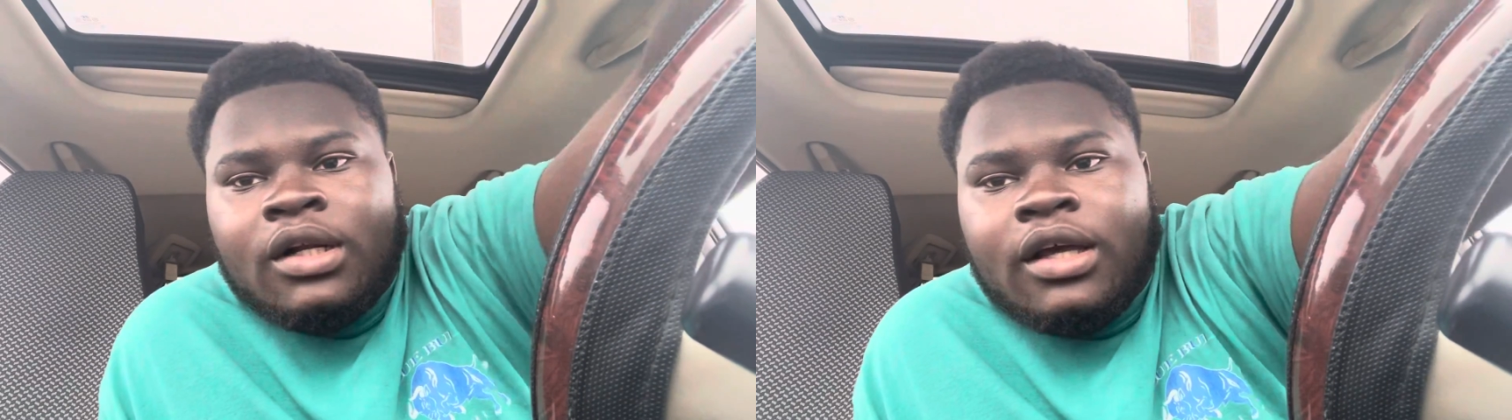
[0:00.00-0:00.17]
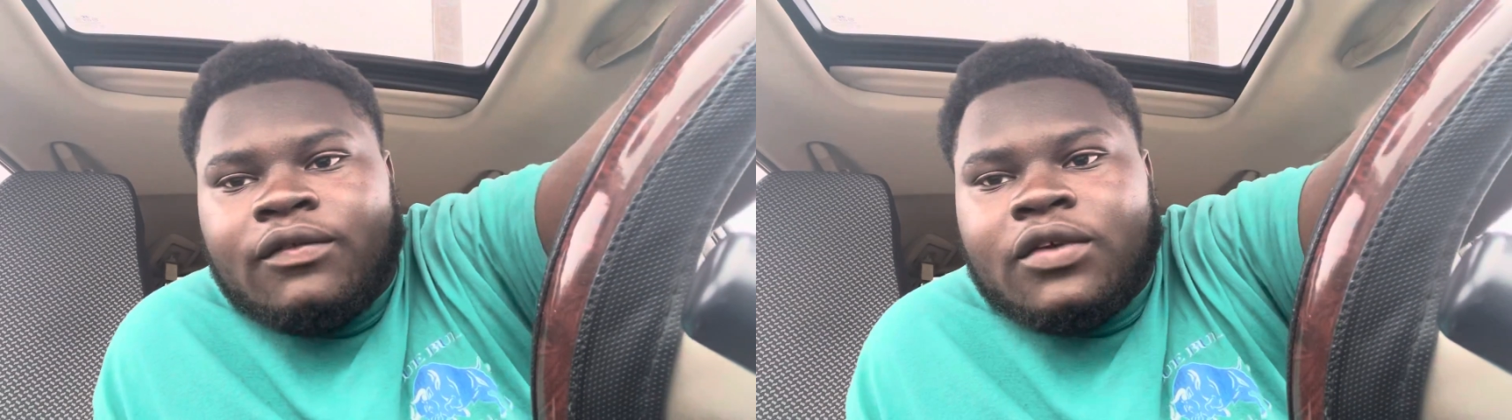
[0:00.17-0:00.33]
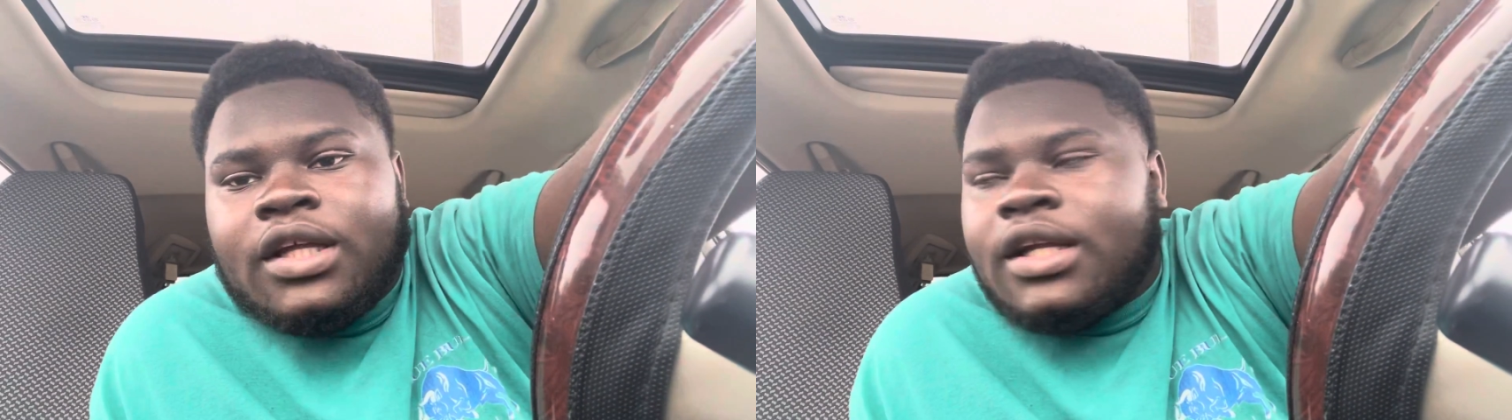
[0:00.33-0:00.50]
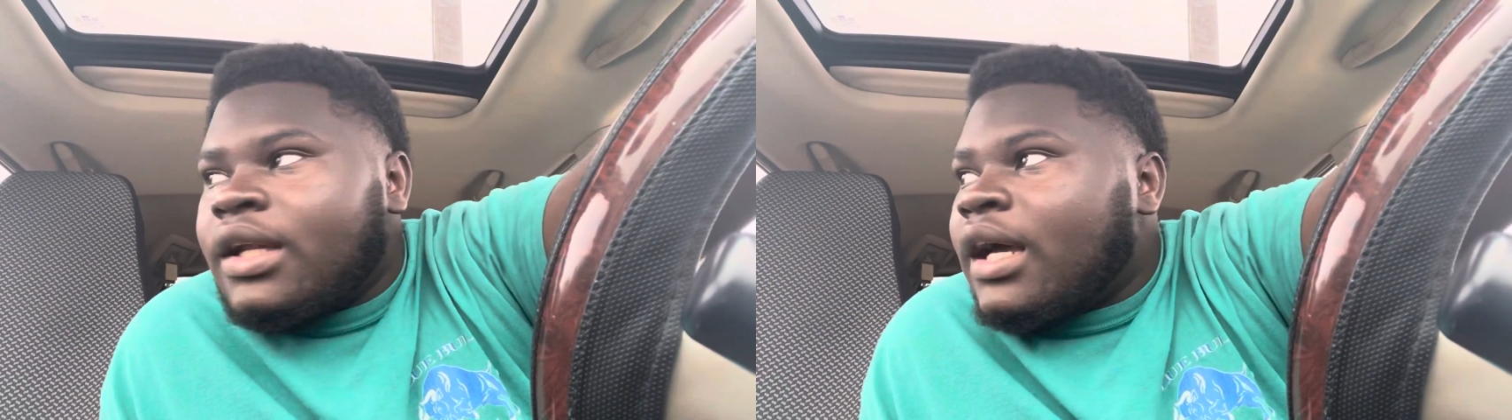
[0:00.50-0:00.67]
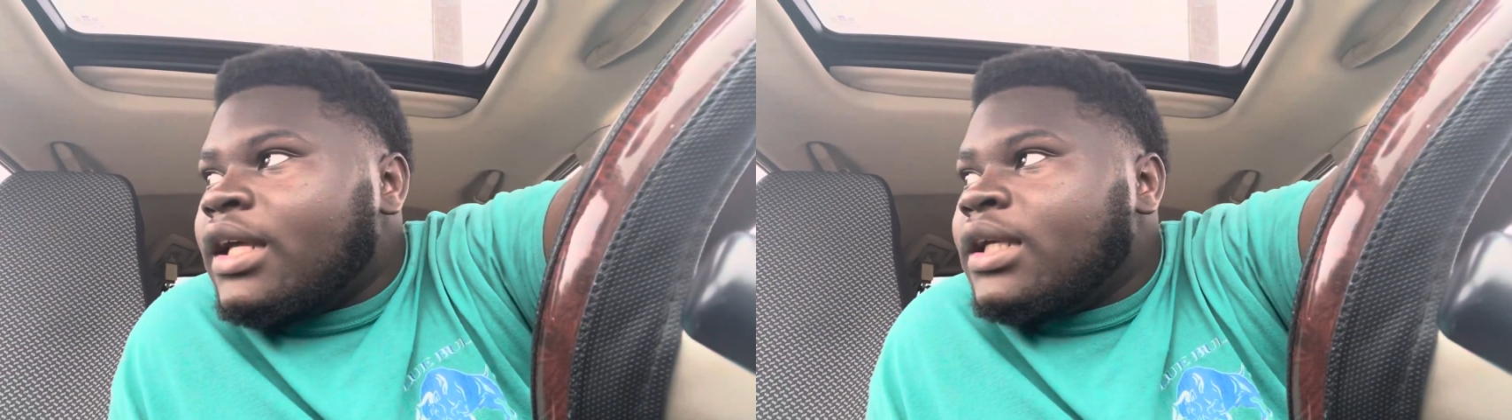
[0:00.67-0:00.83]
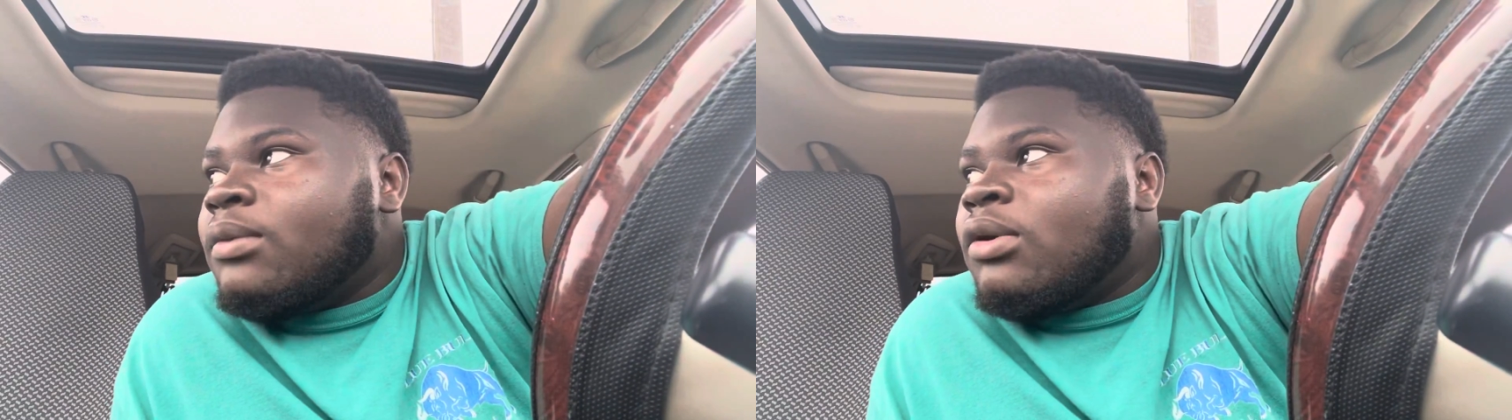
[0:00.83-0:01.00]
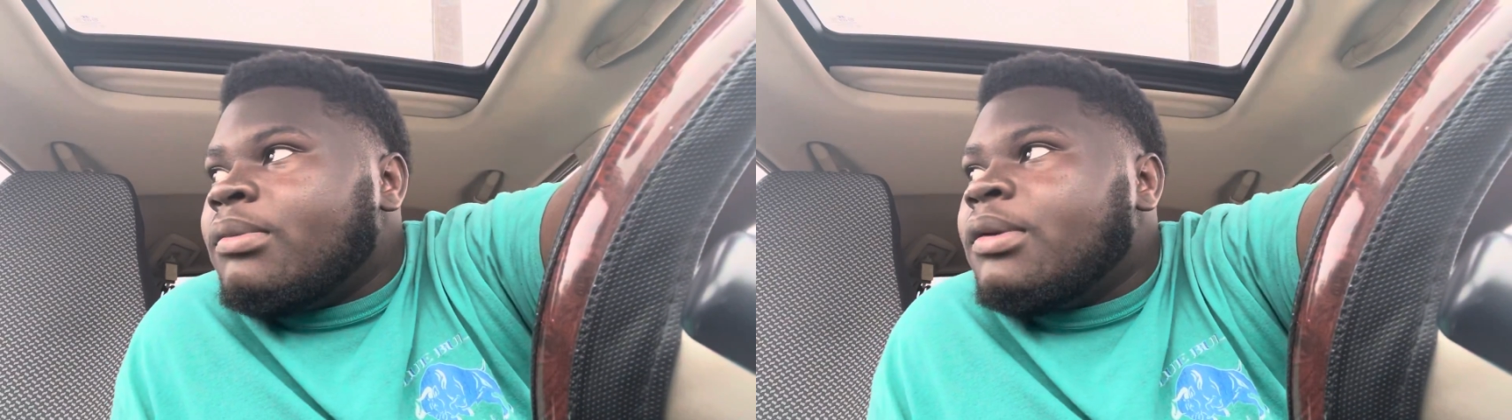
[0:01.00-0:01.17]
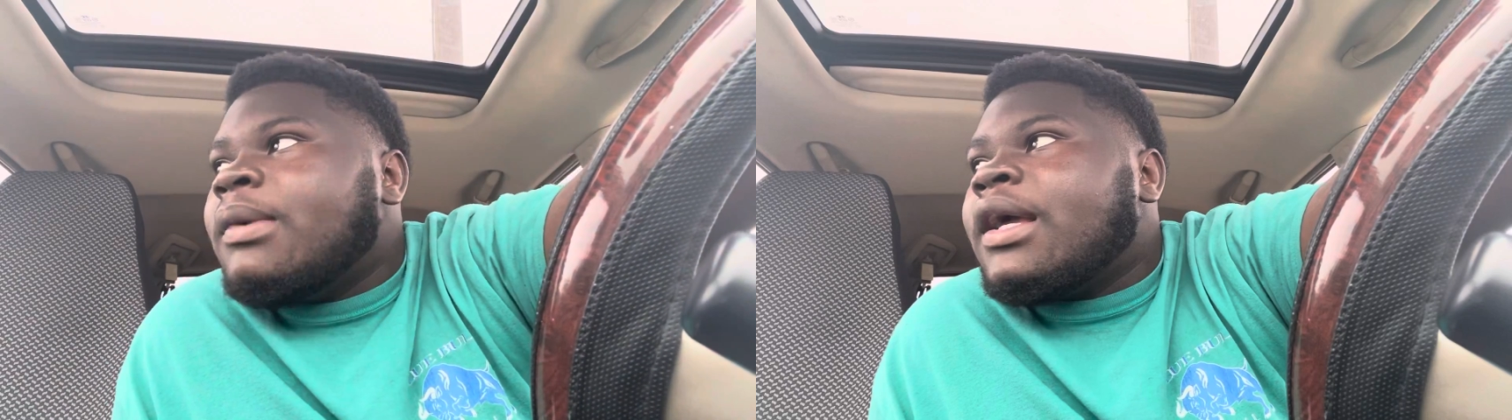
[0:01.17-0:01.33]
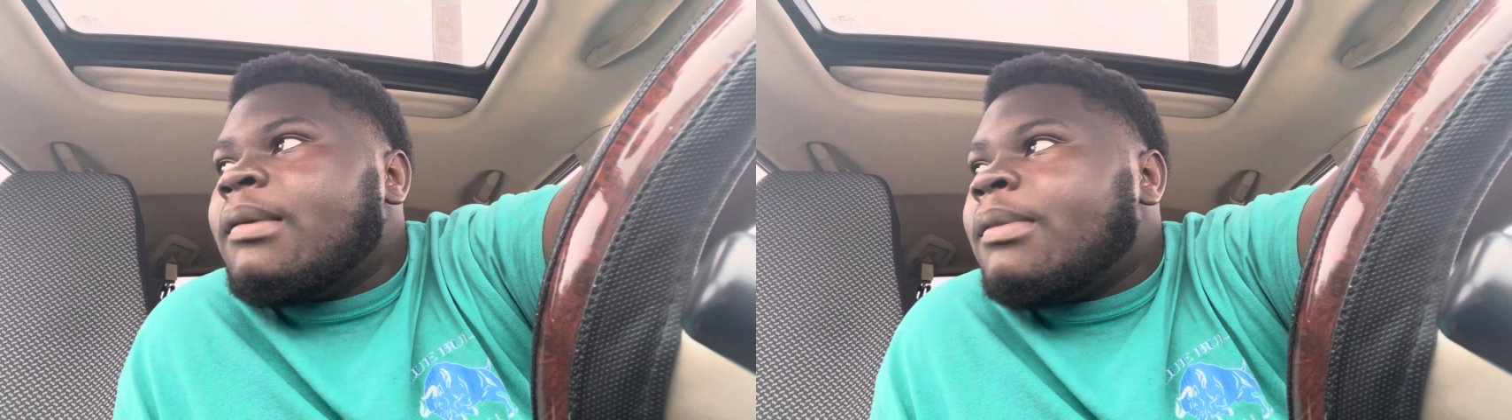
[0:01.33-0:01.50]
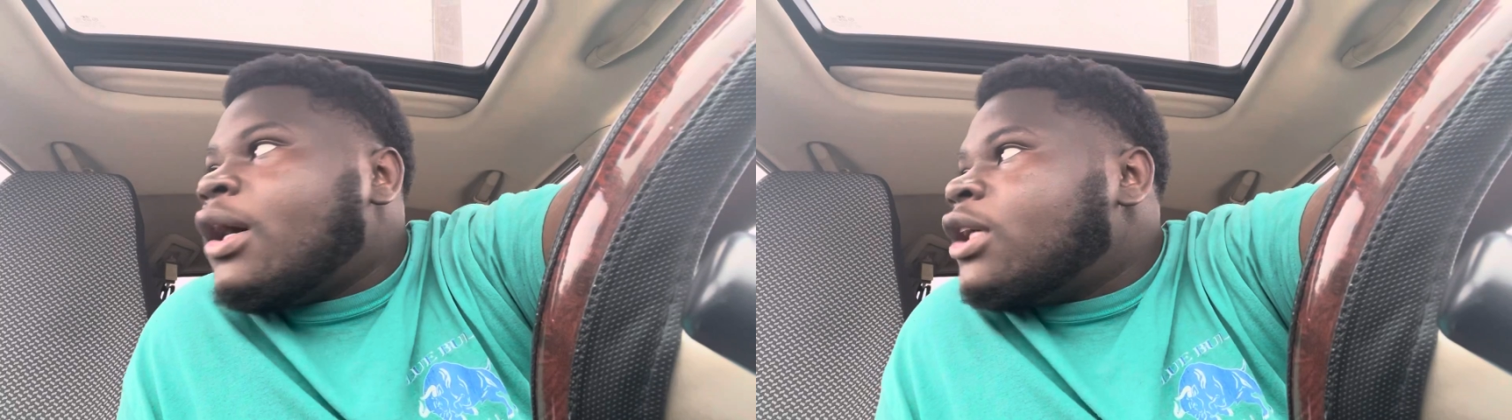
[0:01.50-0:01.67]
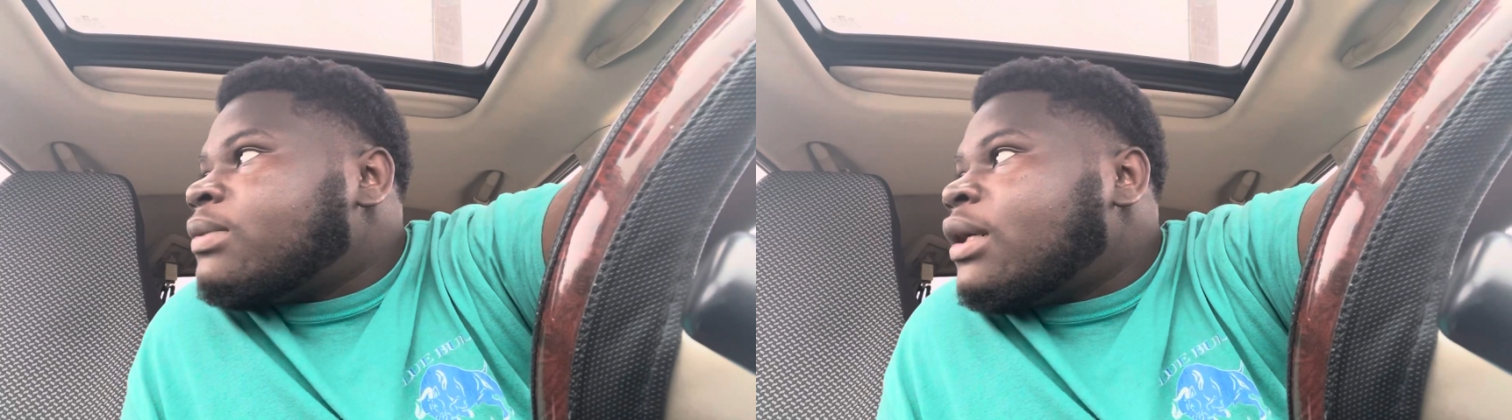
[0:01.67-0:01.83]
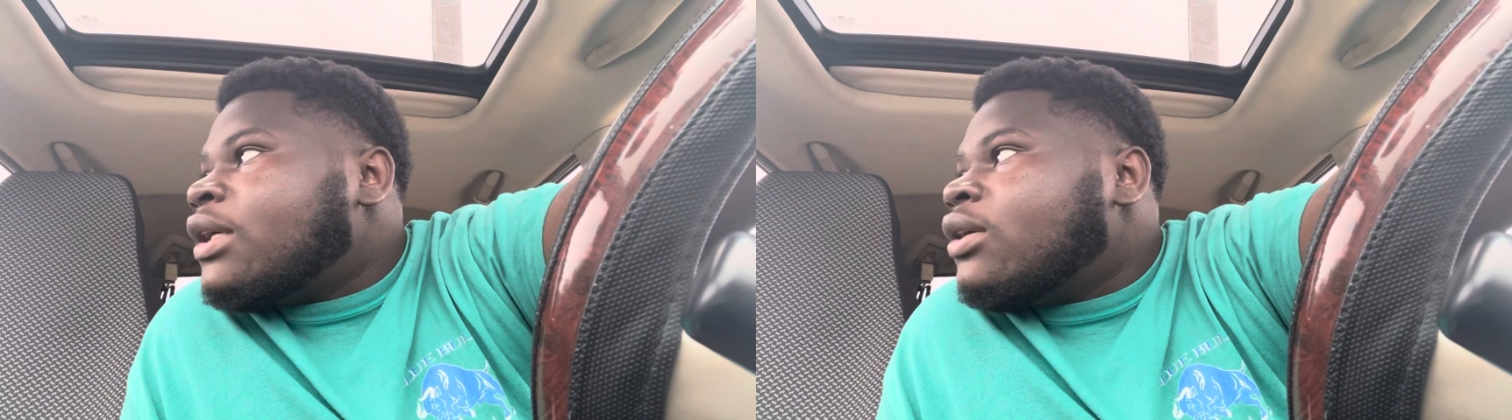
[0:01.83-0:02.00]
If you get a knot, it won't be make a bald
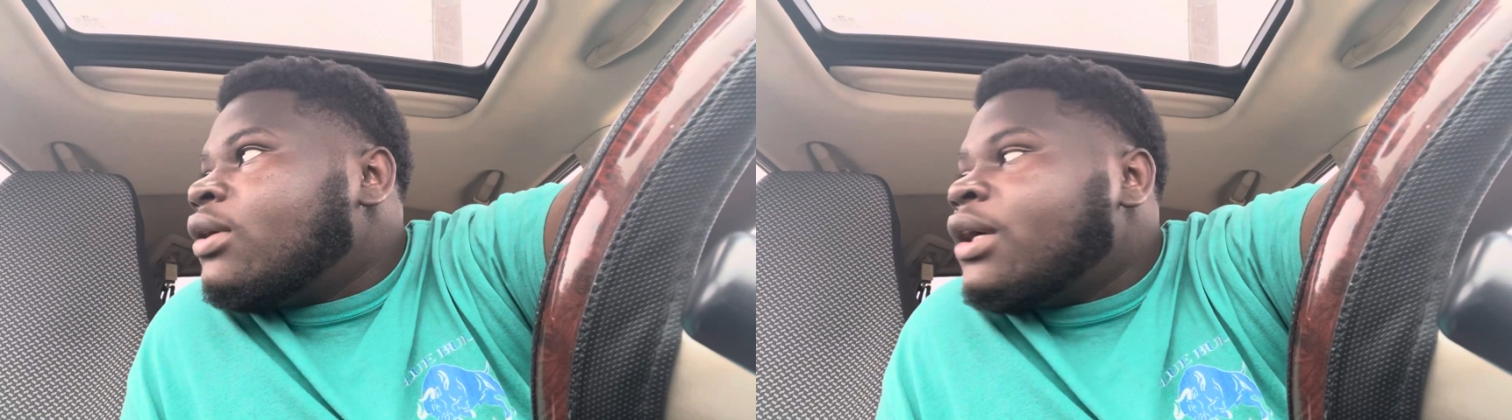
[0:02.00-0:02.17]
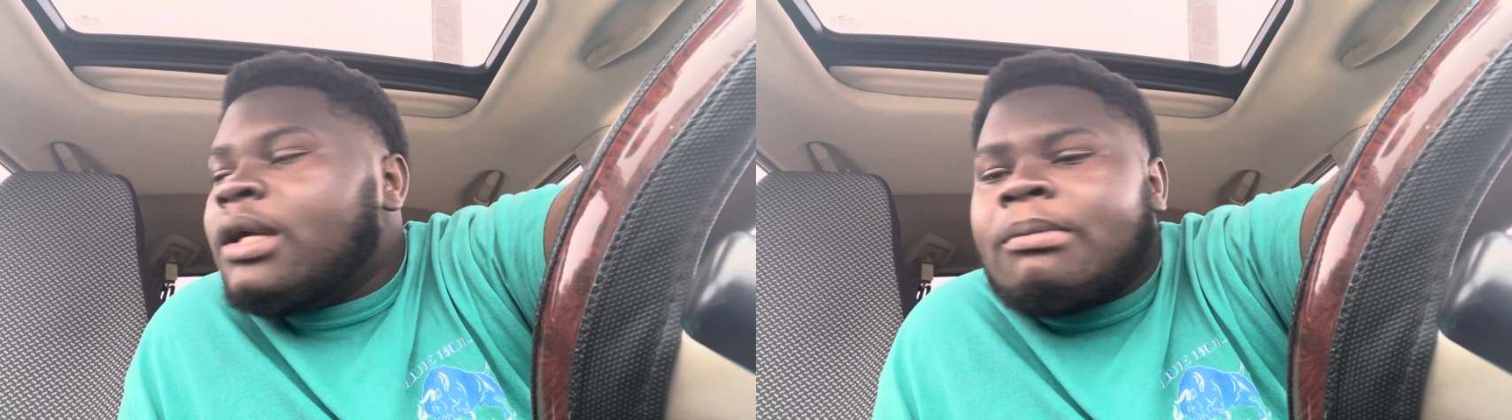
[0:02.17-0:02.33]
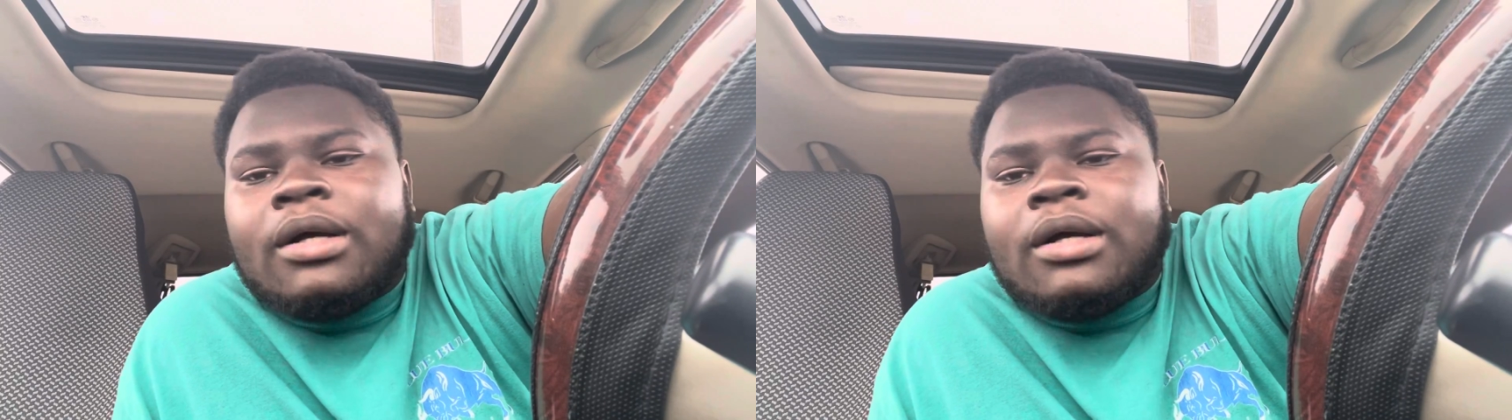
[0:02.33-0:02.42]
spot in your head.